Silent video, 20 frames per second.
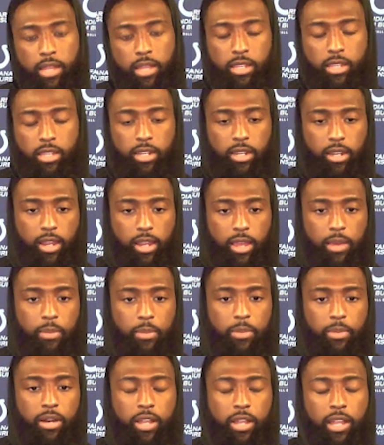end of the game,
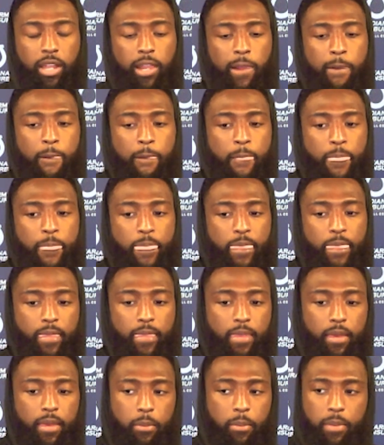but
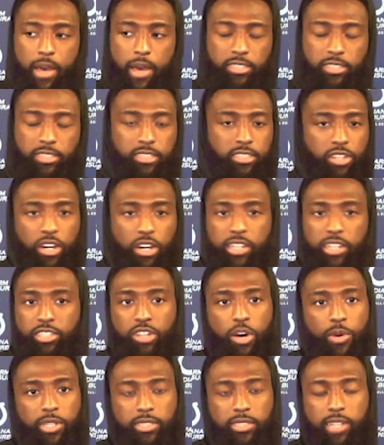matches just he's
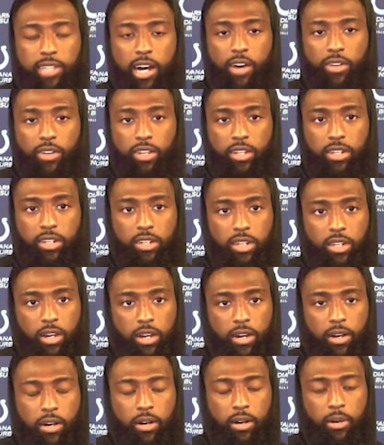always dialed in,
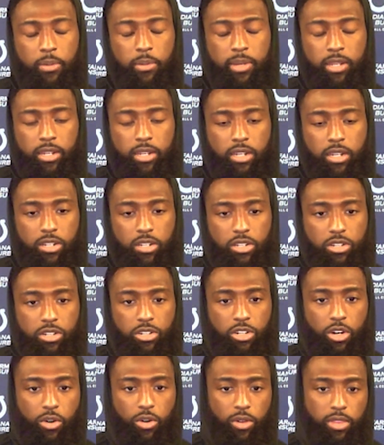um, and you
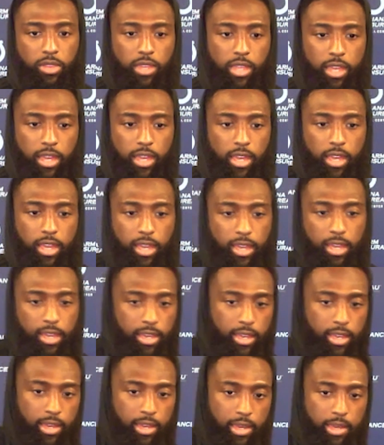know,
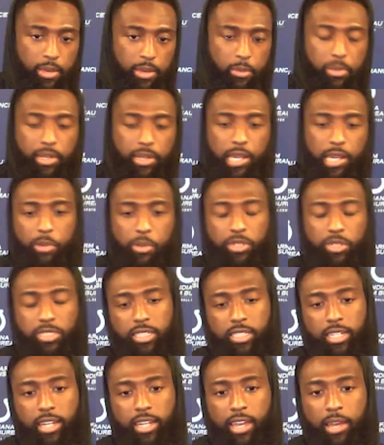him being able to see
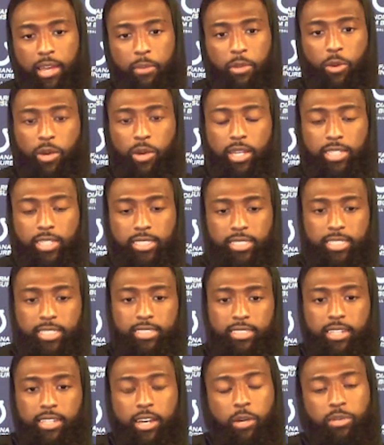the game the way he sees
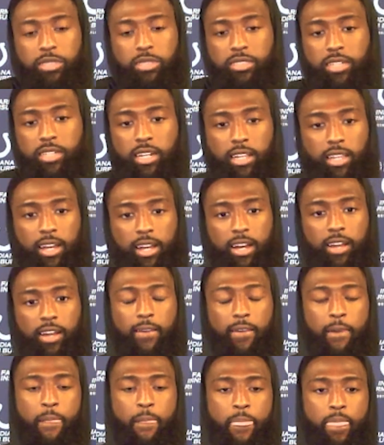it helps us out a lot.
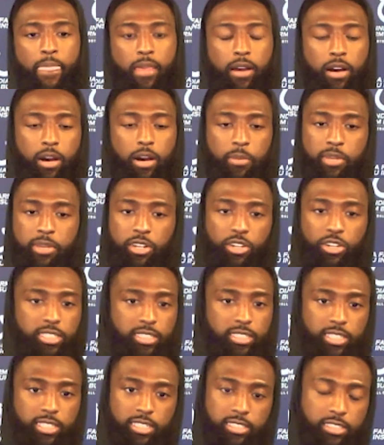Um, you know, he
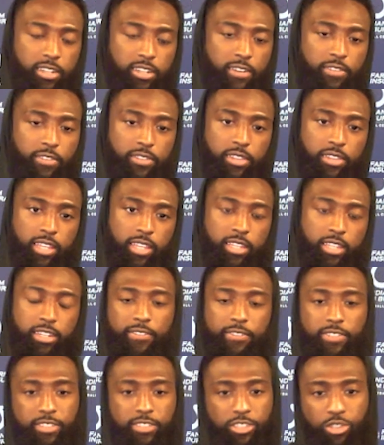sees stuff that the
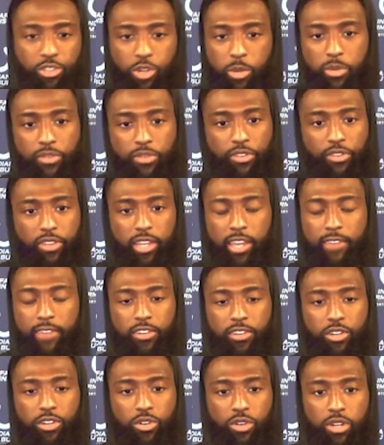defense is doing before they even
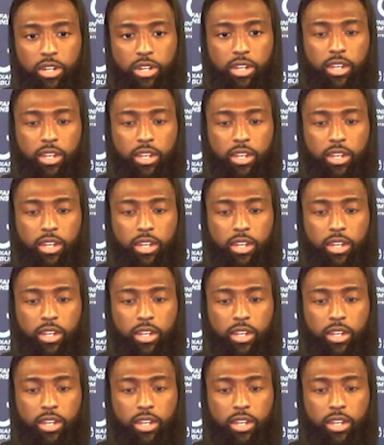do it.